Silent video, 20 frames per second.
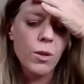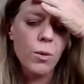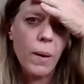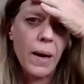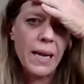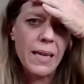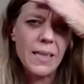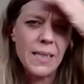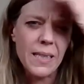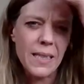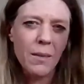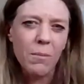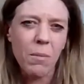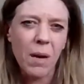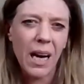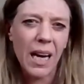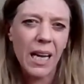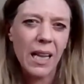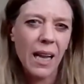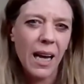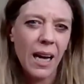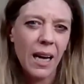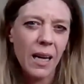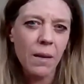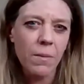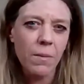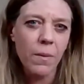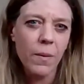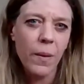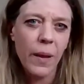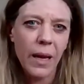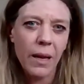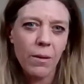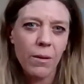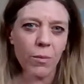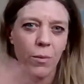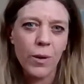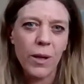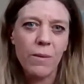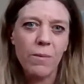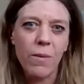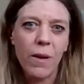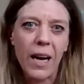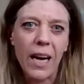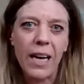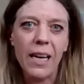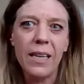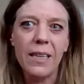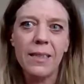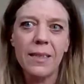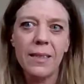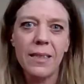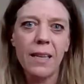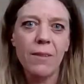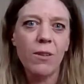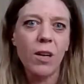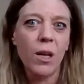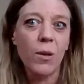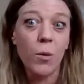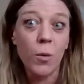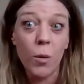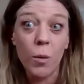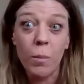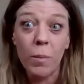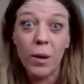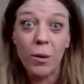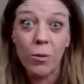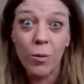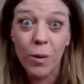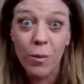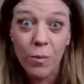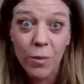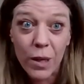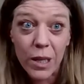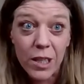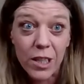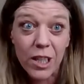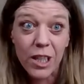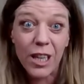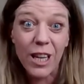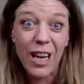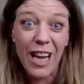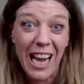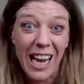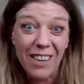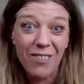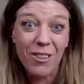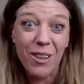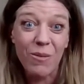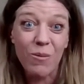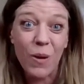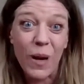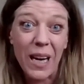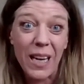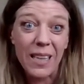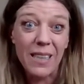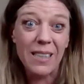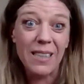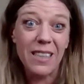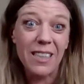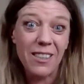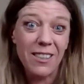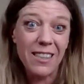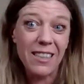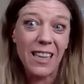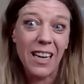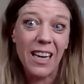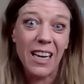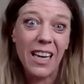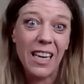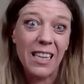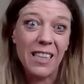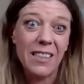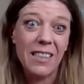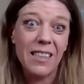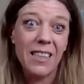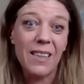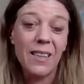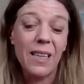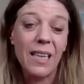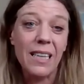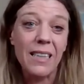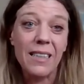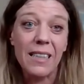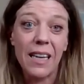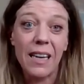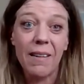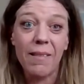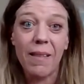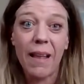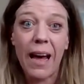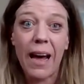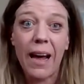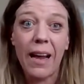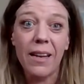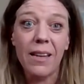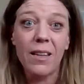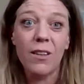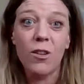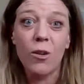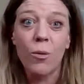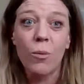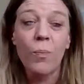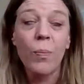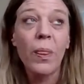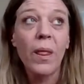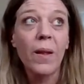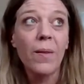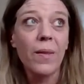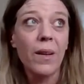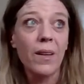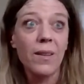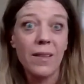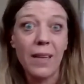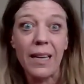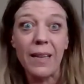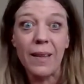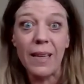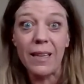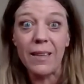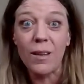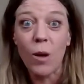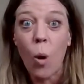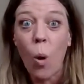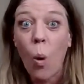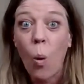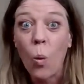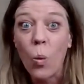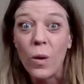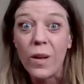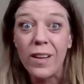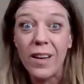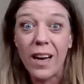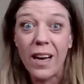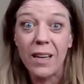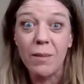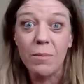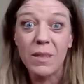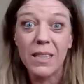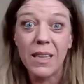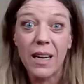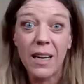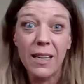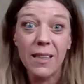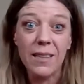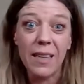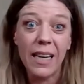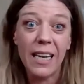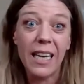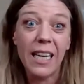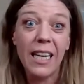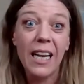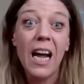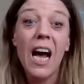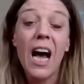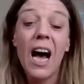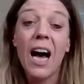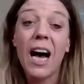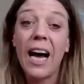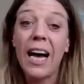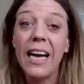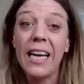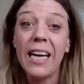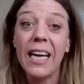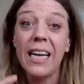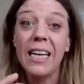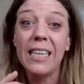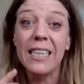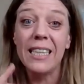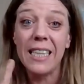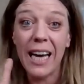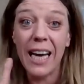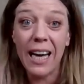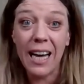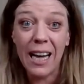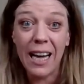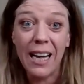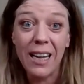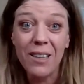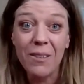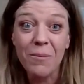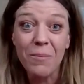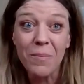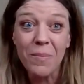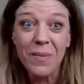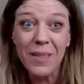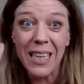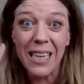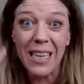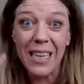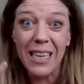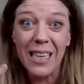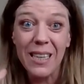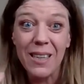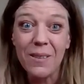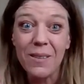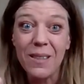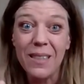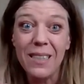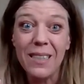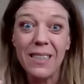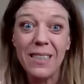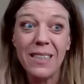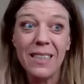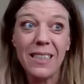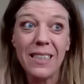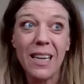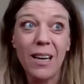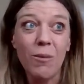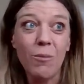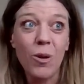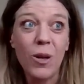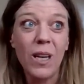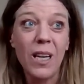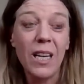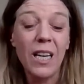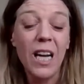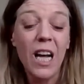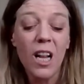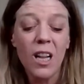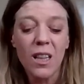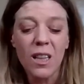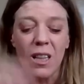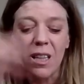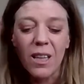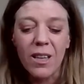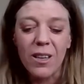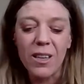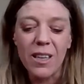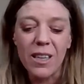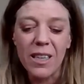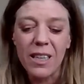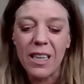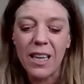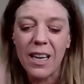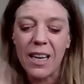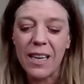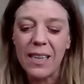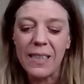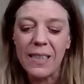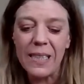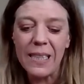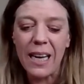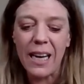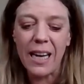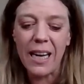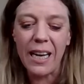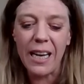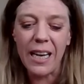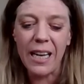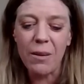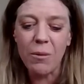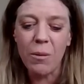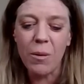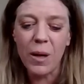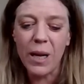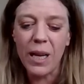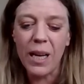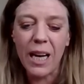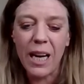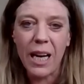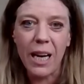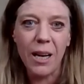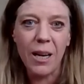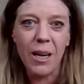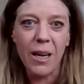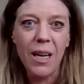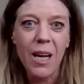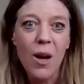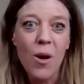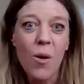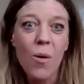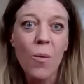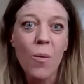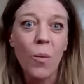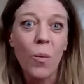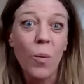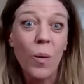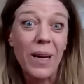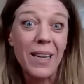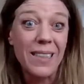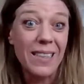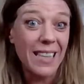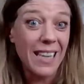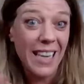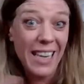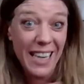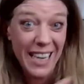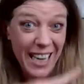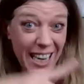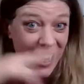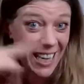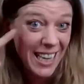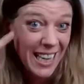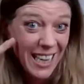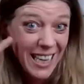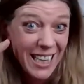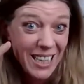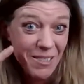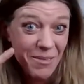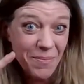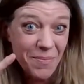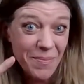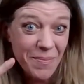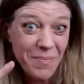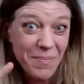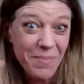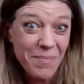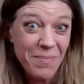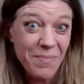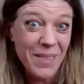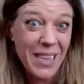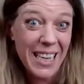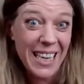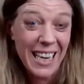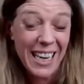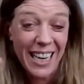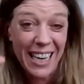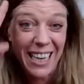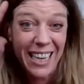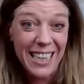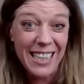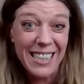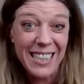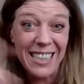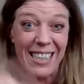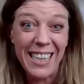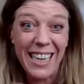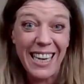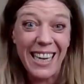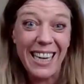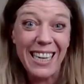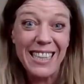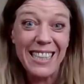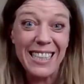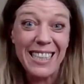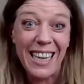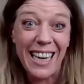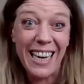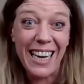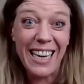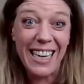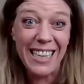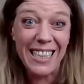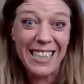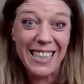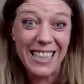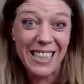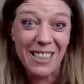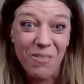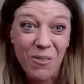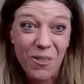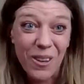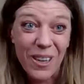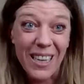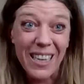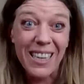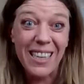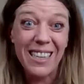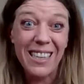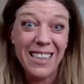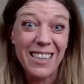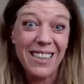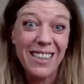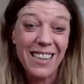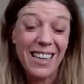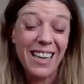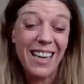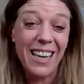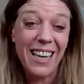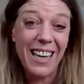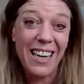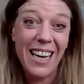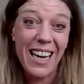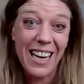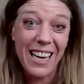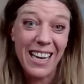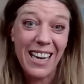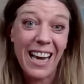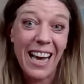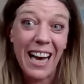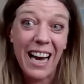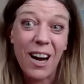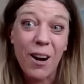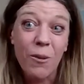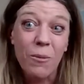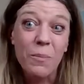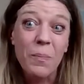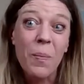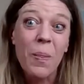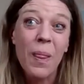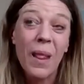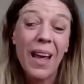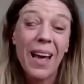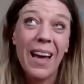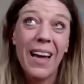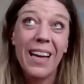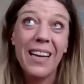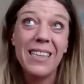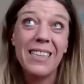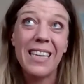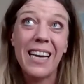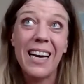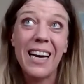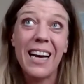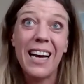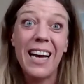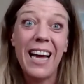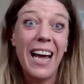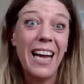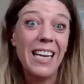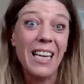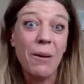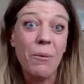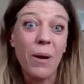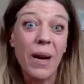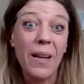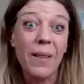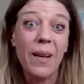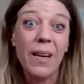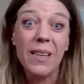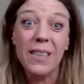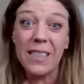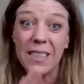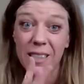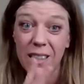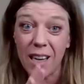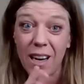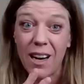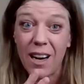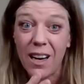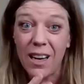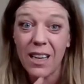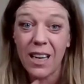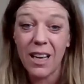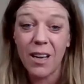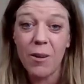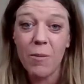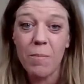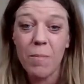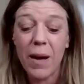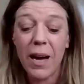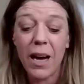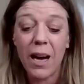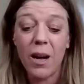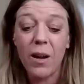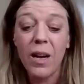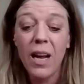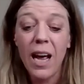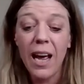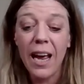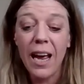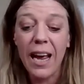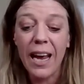twice in my life, they've gone through a big revision and revised their signs and things like that. So there's like these old time signs. I can tell if someone learned a sign when I was a kid because they sign different than now. And anyway, there's talk about